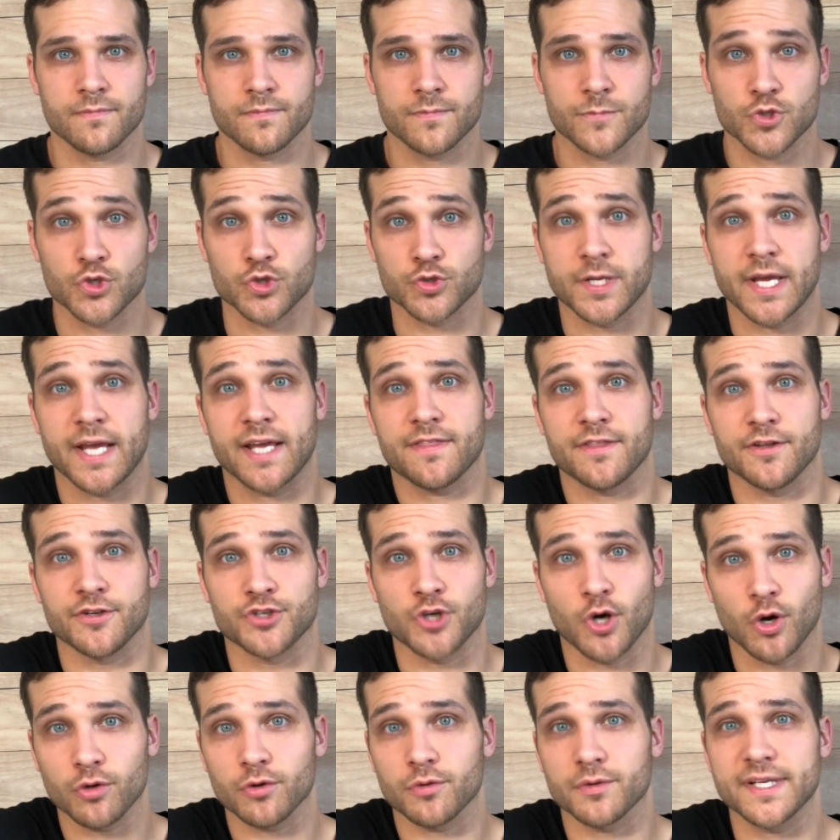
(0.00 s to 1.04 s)
So take the
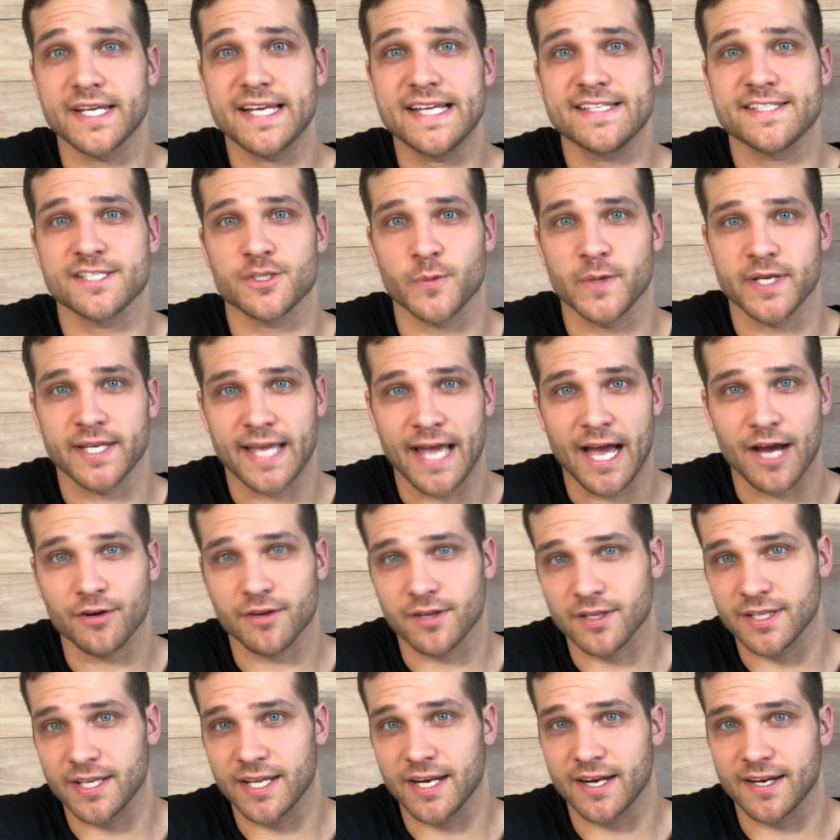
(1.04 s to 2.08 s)
total needs that we
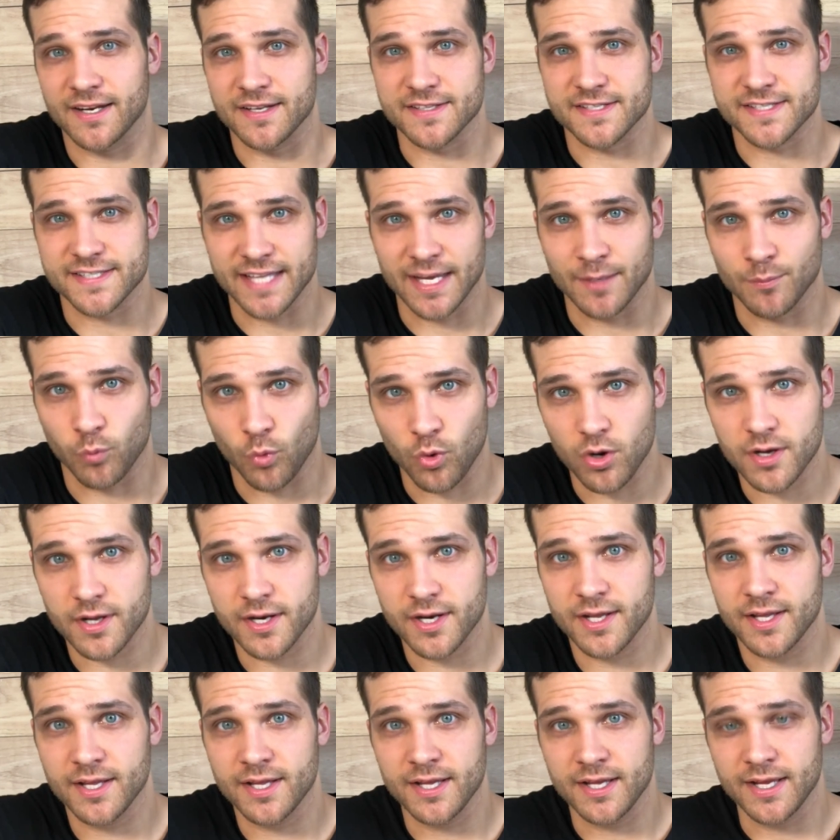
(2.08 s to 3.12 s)
calculated in step
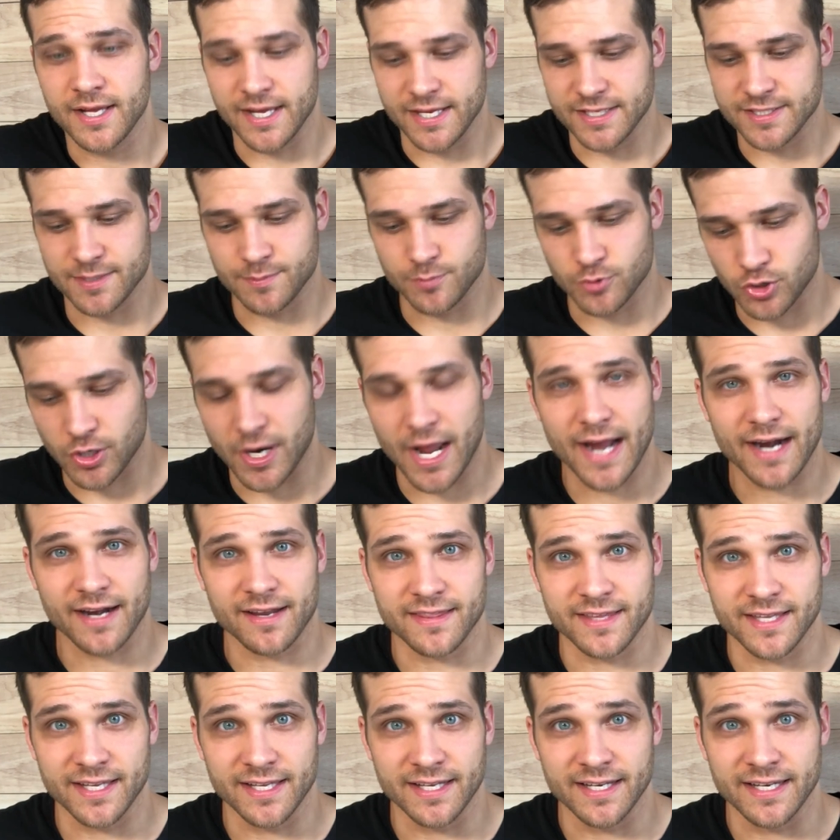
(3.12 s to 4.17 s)
1 and subtract
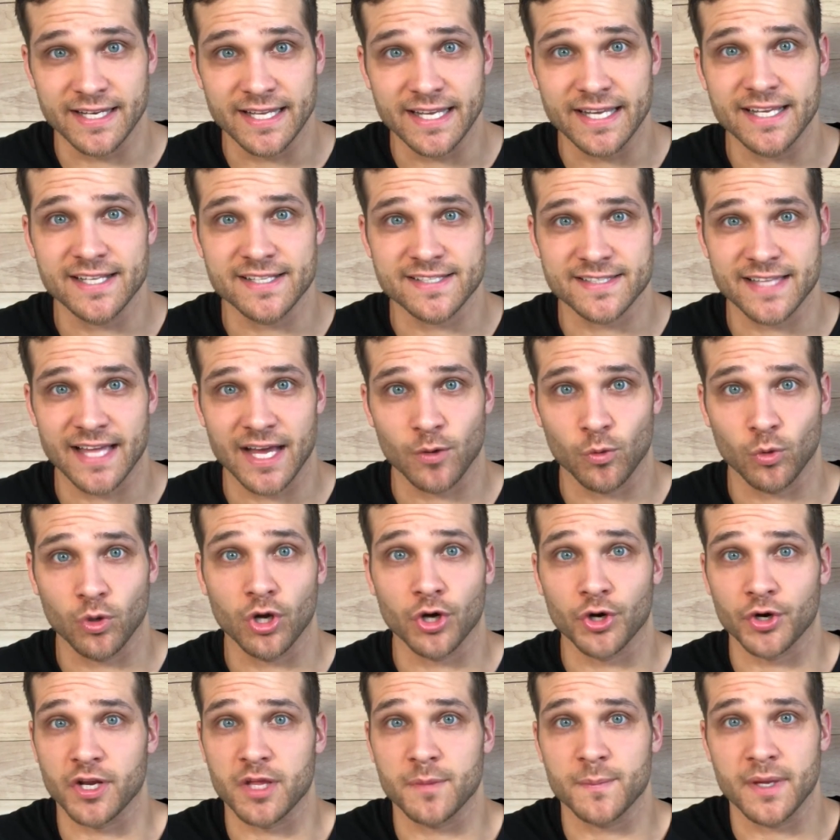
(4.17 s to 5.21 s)
the needs that will
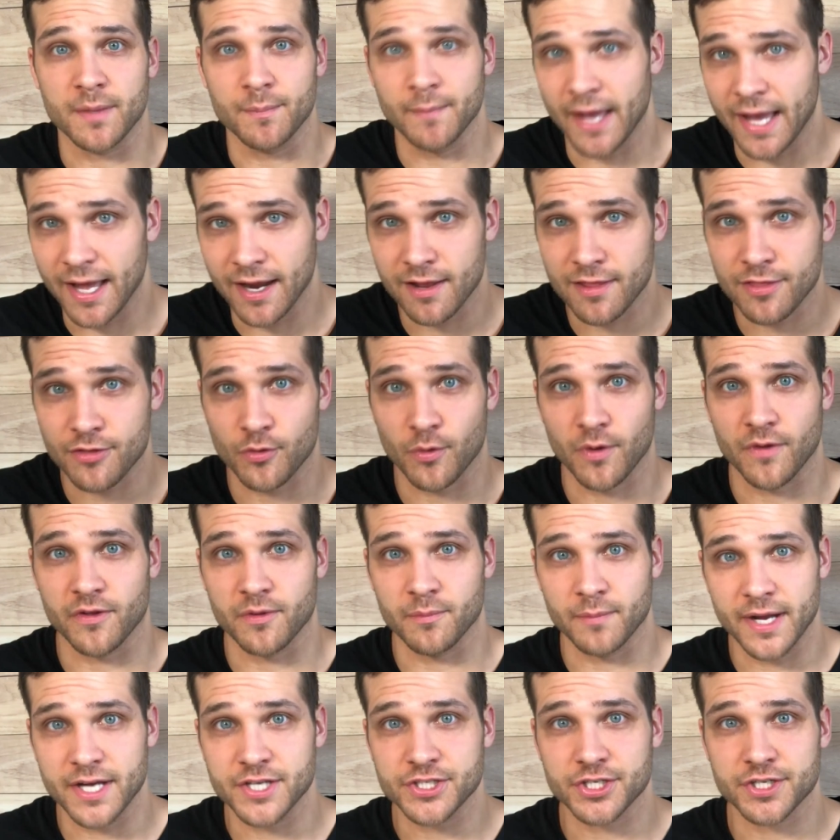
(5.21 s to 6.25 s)
already be met through other
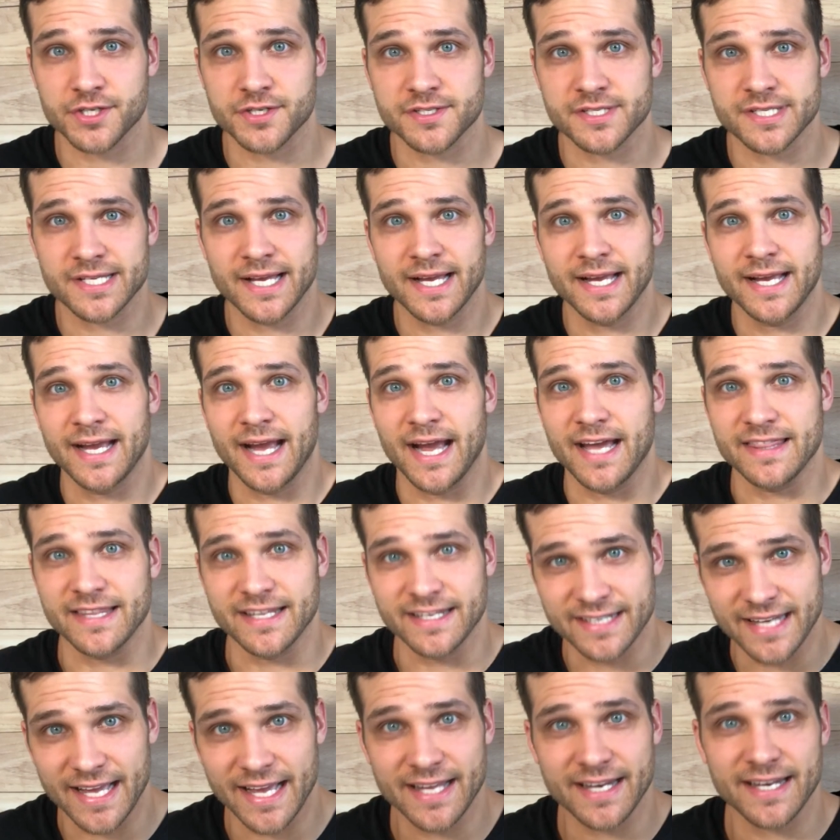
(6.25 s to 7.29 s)
measures, and the
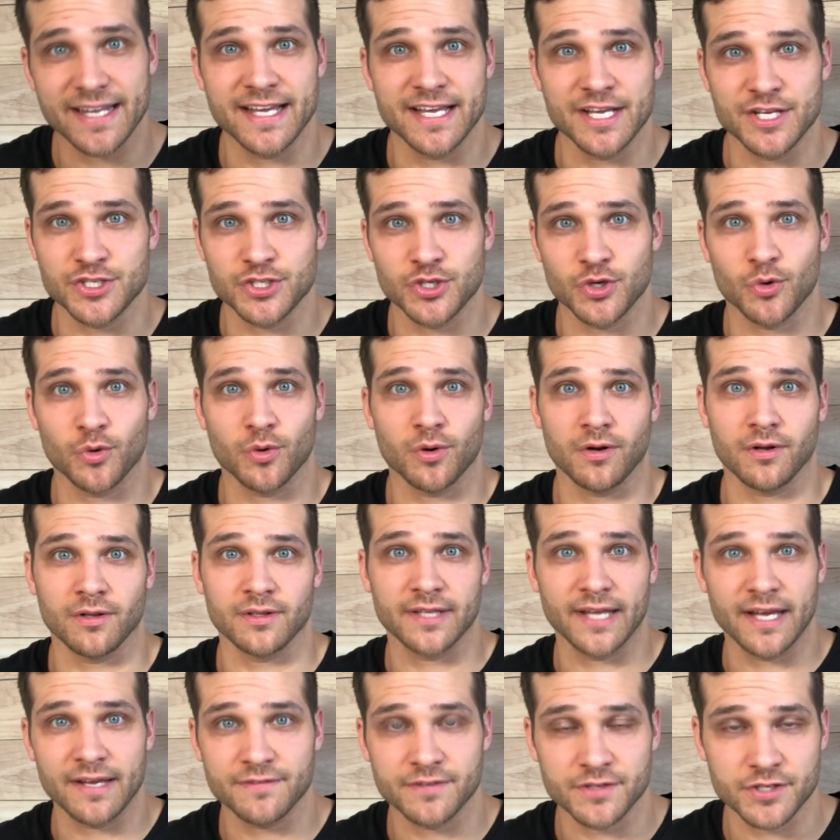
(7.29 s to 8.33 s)
net is your
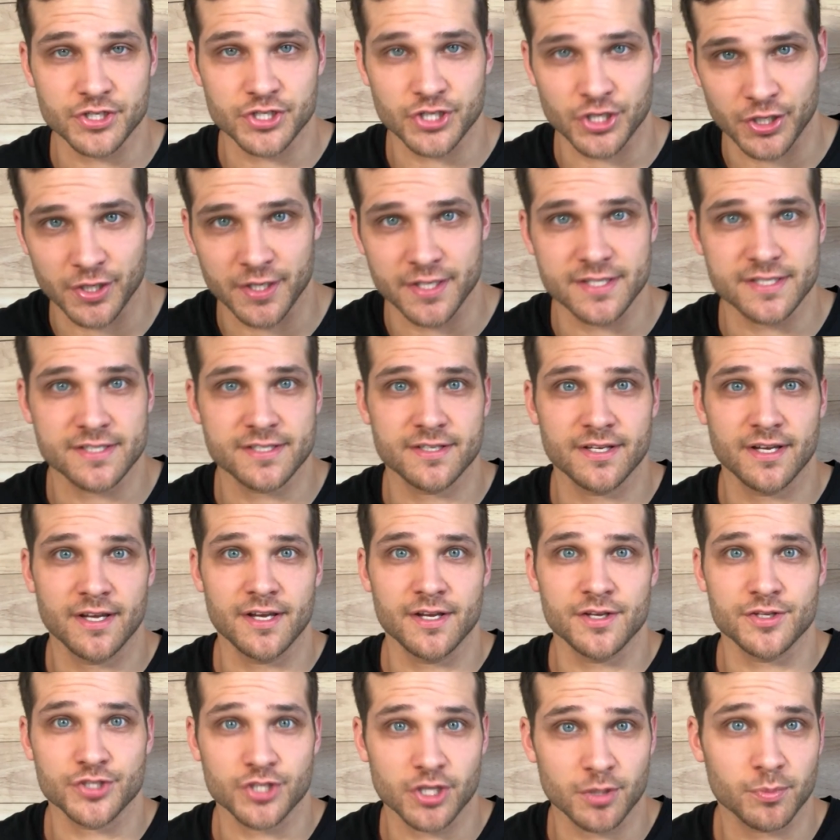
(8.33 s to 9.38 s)
life insurance
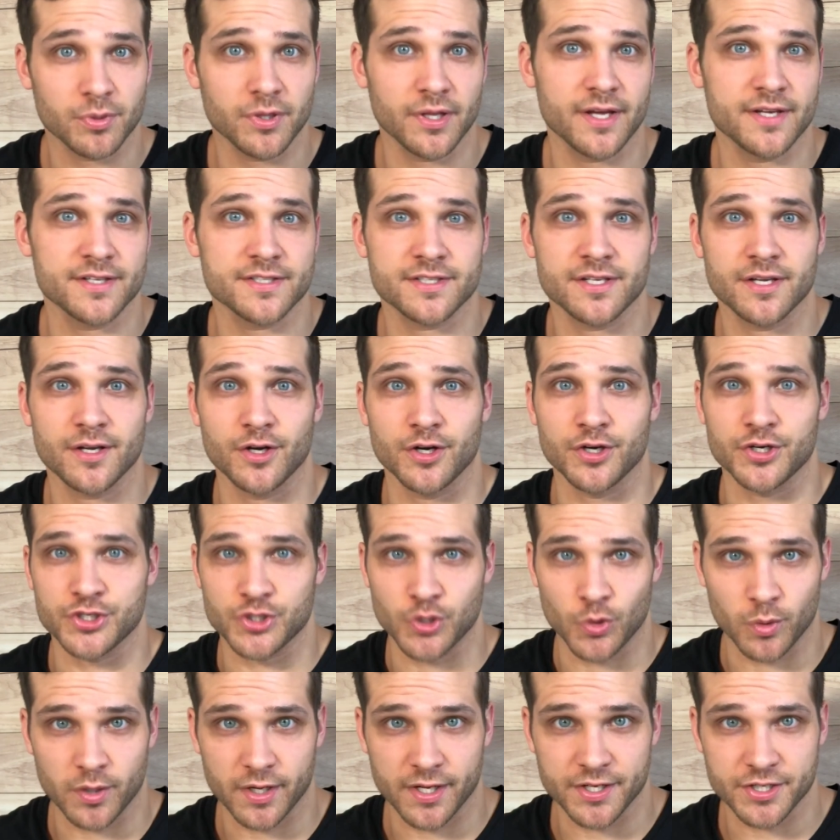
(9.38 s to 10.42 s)
surplus or
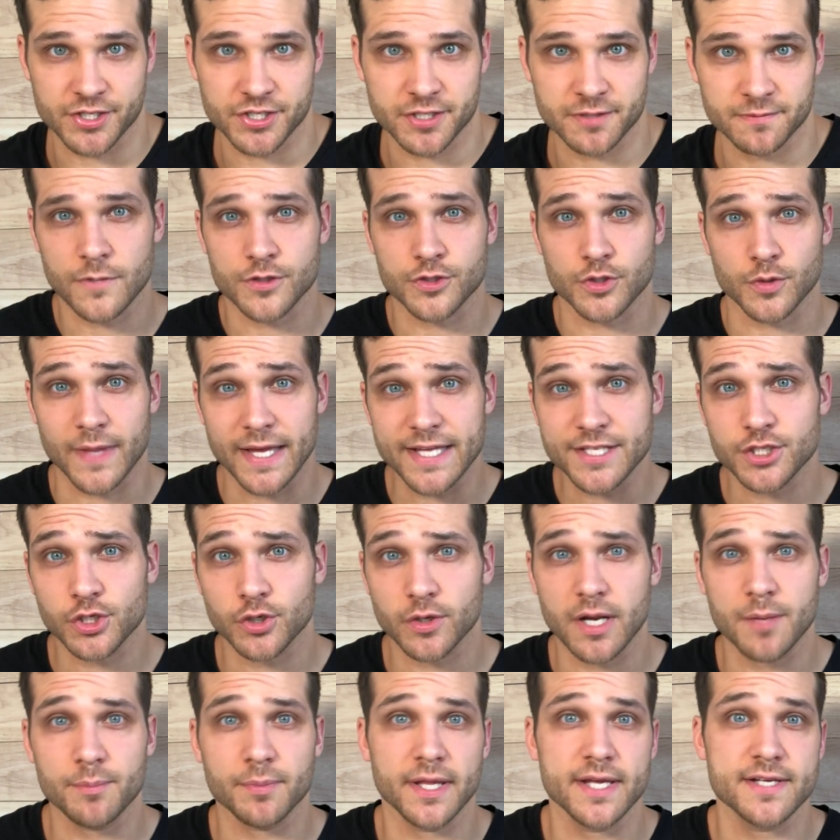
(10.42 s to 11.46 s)
shortage. So that's a
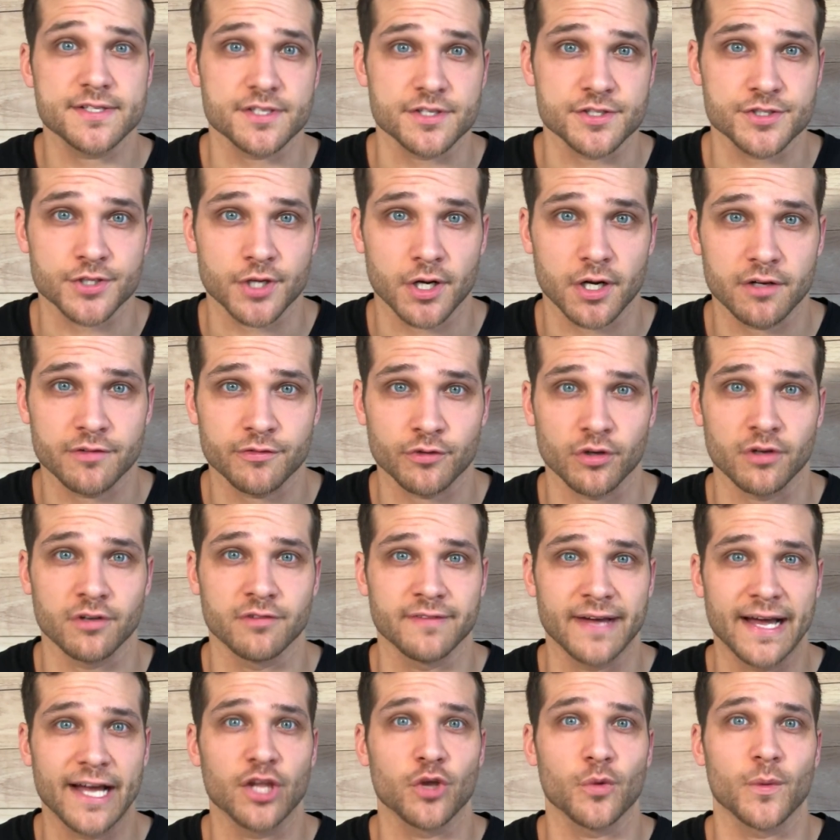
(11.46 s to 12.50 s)
great place to start for
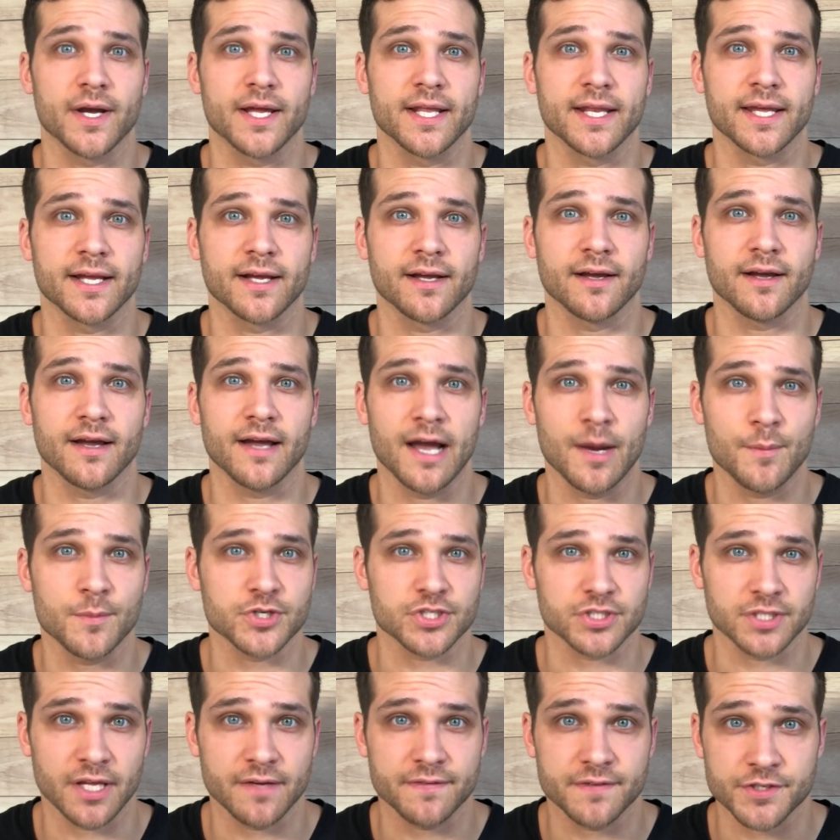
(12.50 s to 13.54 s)
evaluating how
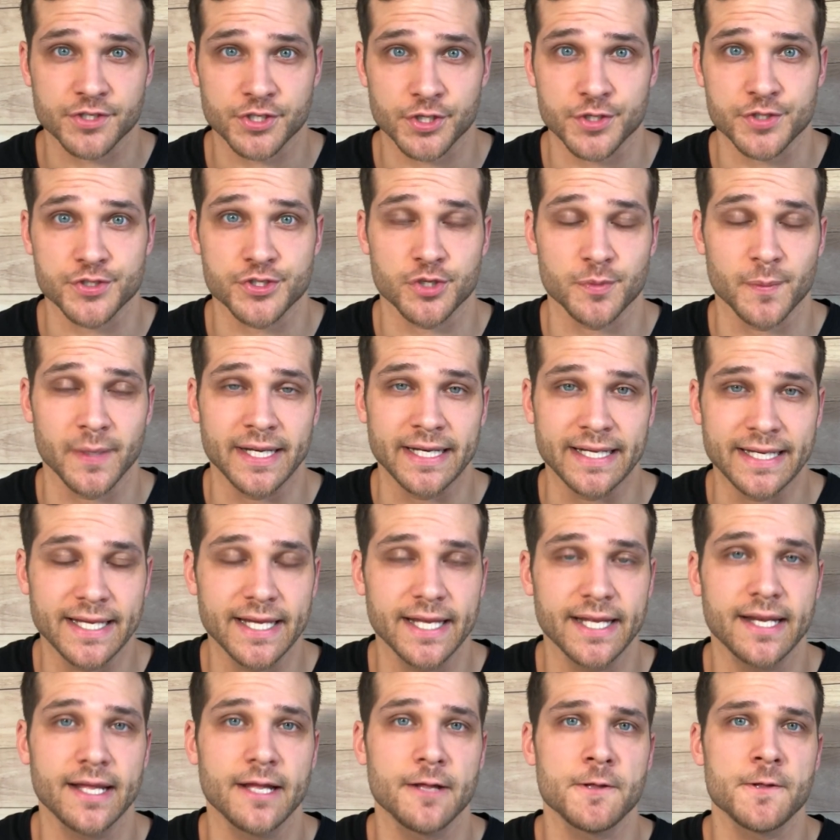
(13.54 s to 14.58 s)
much life insurance you might
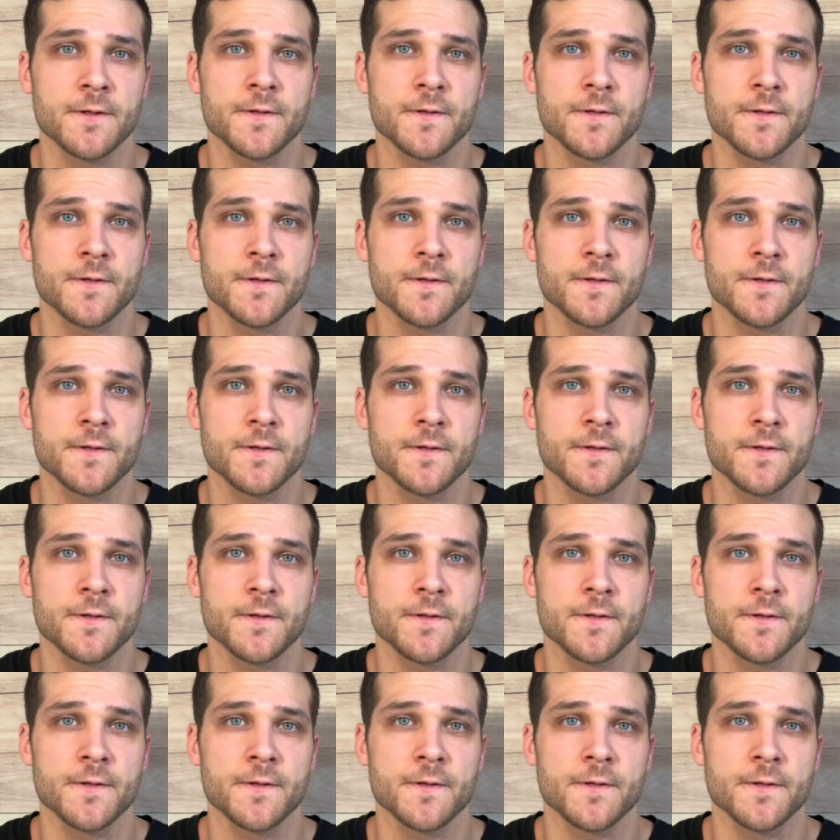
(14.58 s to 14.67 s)
need.